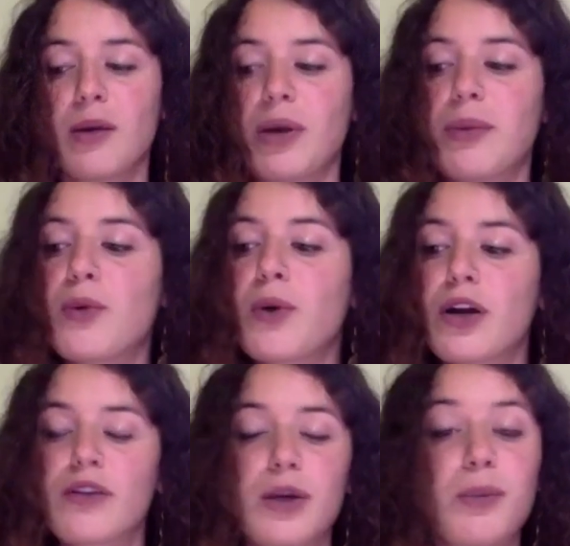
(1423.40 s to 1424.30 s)
Maybe
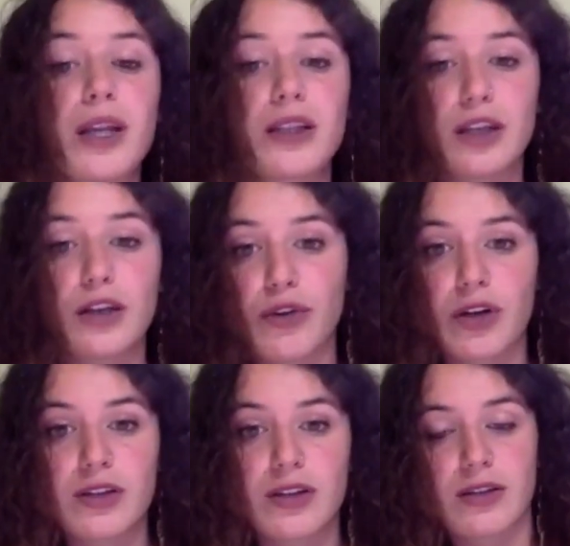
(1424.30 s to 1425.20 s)
one of the main
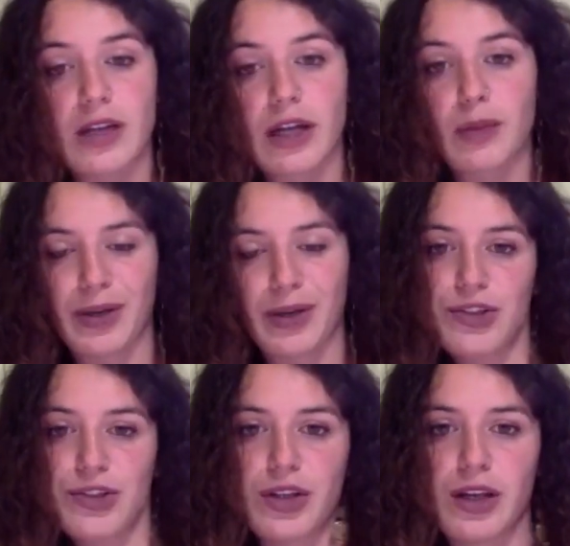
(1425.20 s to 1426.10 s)
differences is that
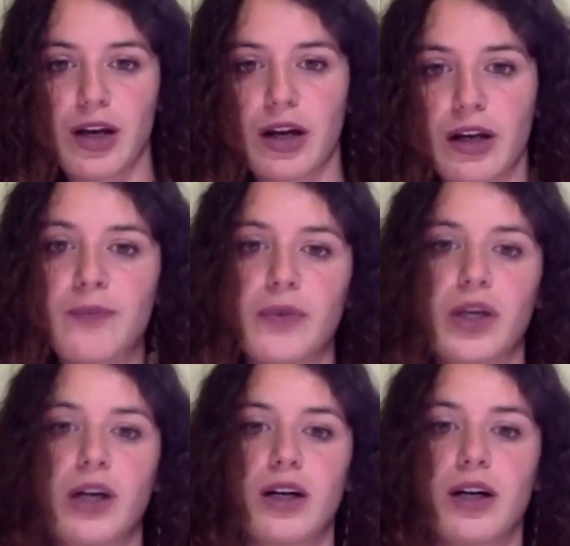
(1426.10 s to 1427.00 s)
Pashinyan
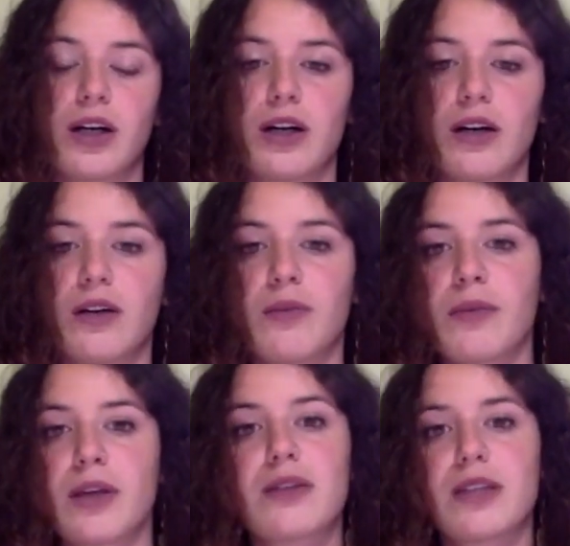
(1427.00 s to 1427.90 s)

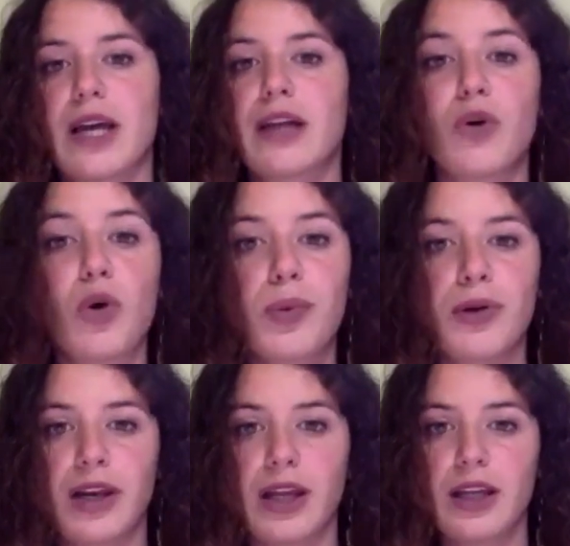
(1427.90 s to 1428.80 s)
said
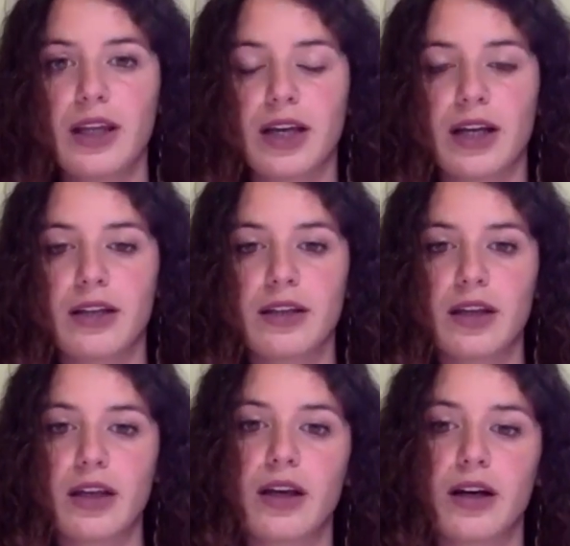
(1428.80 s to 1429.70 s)
openly that
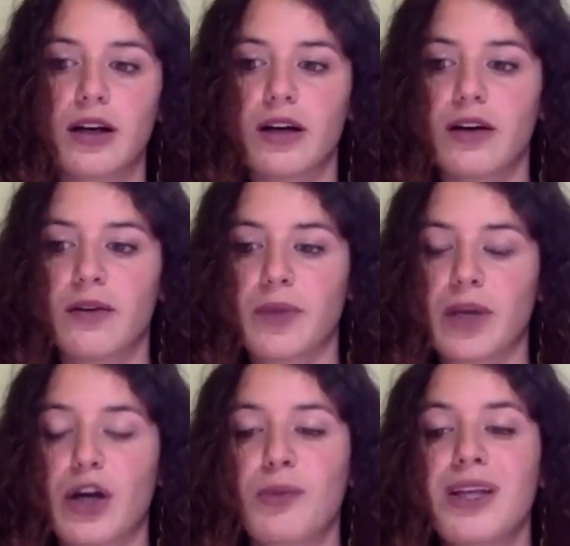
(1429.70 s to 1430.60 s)

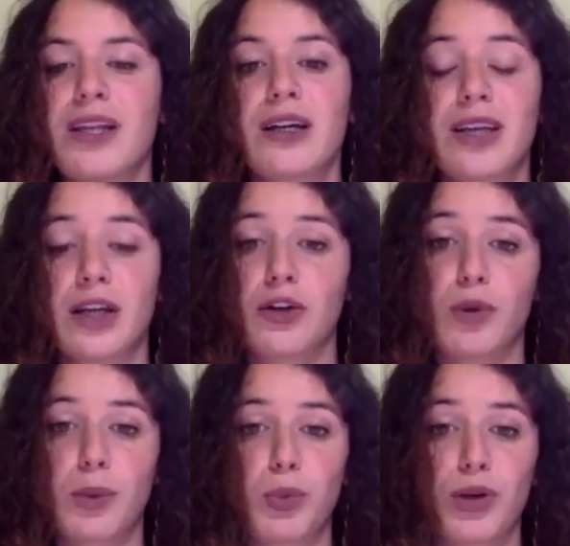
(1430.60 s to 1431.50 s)
Armenia cannot
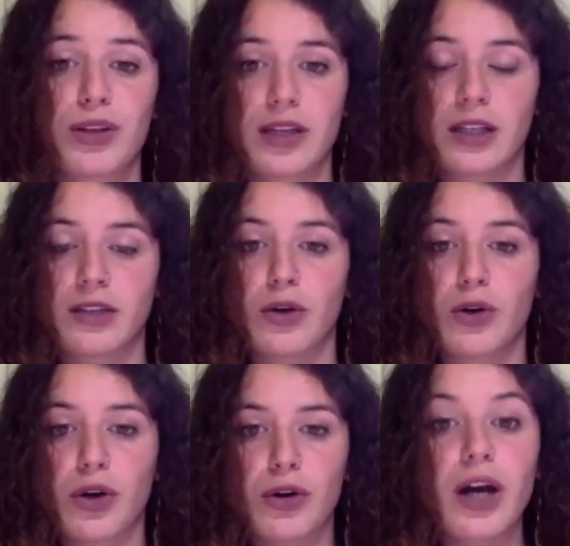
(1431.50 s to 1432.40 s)
represent
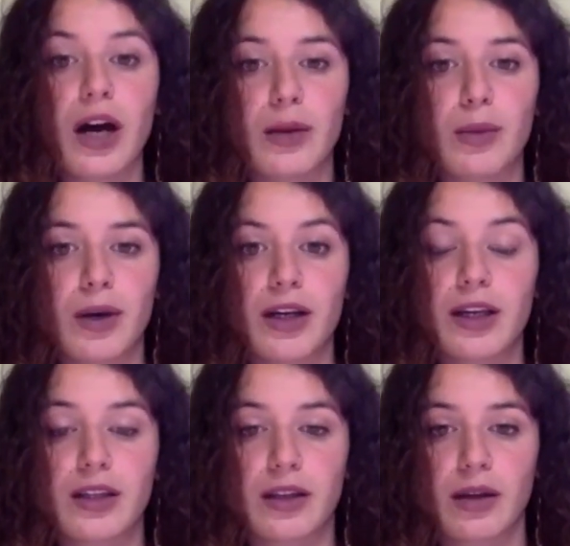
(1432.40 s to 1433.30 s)
Nagorno Karabakh
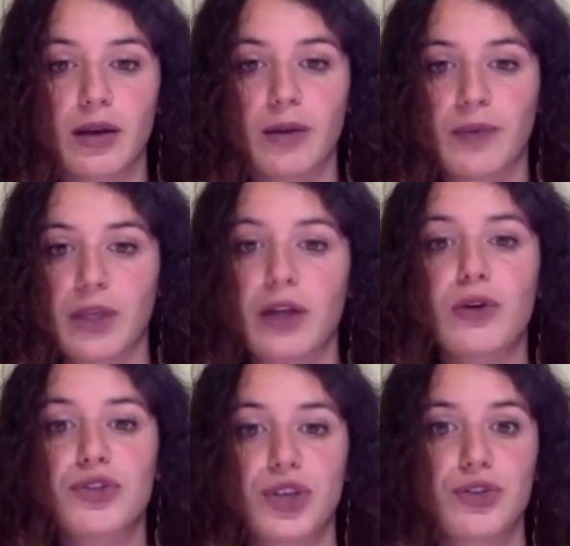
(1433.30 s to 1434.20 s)
in the
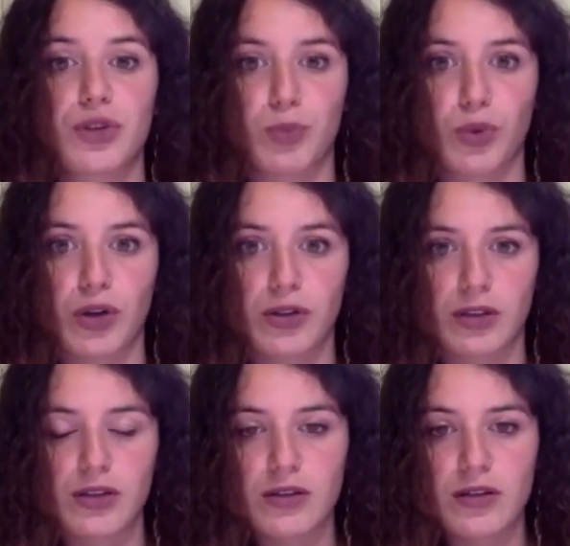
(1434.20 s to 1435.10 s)
negotiation
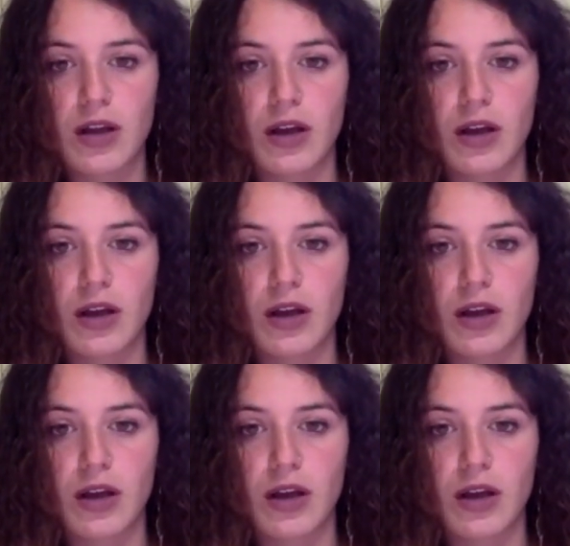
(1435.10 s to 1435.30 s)
process,